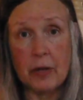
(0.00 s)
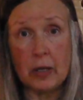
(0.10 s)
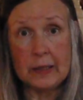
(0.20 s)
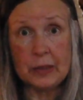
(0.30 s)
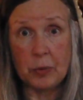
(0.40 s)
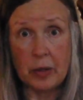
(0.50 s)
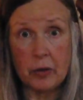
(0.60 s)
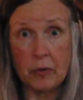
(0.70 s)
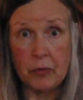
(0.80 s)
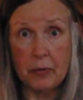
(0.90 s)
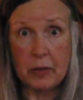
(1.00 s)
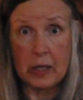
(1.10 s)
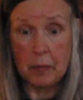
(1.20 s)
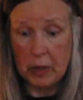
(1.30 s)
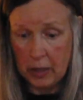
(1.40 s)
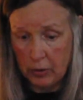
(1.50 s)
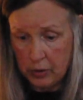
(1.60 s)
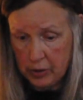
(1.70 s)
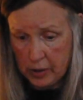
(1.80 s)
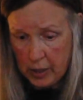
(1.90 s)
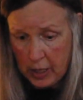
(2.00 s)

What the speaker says: yards, 315 meters,